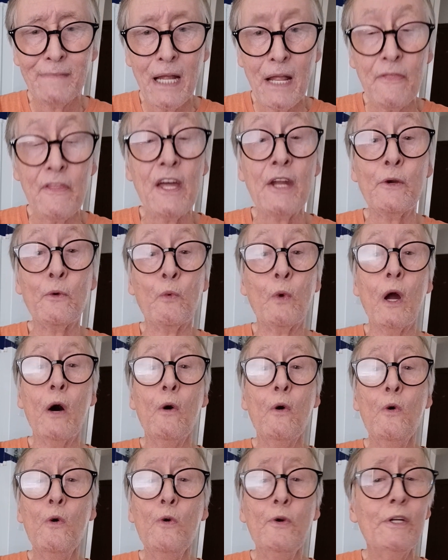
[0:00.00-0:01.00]
that
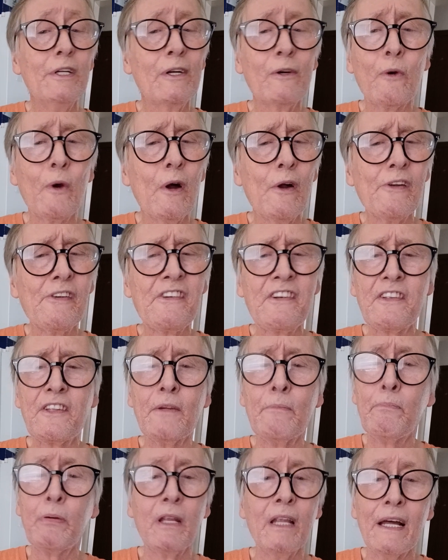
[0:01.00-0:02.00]
rode across
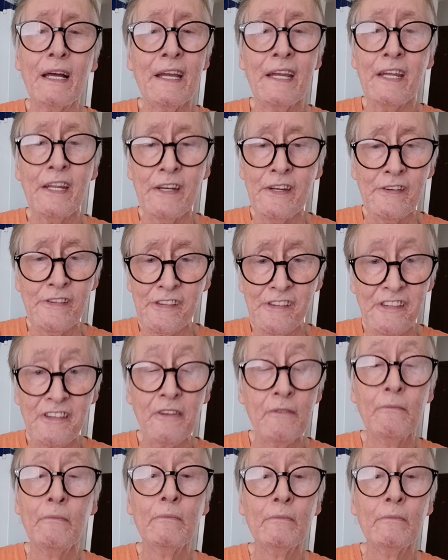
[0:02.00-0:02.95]
the plains